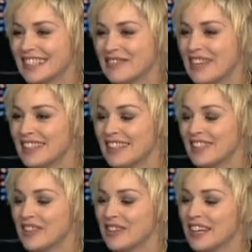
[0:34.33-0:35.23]
Well, you
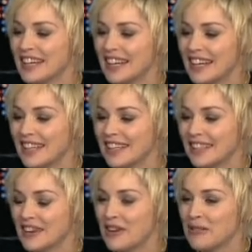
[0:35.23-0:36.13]
know, like uh,
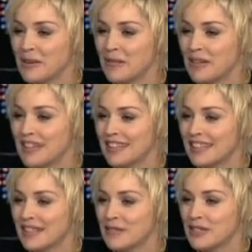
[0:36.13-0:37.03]
all women, I
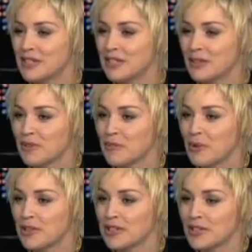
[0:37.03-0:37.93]
think, we're just sort of
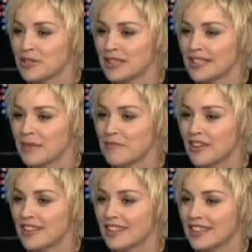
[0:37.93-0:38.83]
born to it. I'm
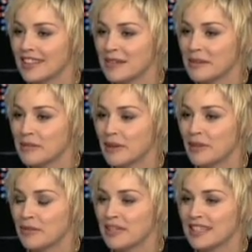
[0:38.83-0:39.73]
very lucky with my
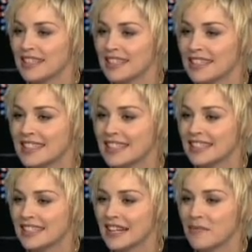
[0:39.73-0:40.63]
three kids
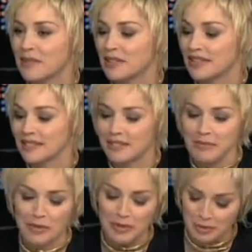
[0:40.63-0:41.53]
and that I've been in the
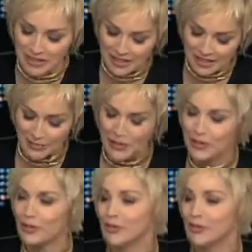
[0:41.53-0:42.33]
movie business for so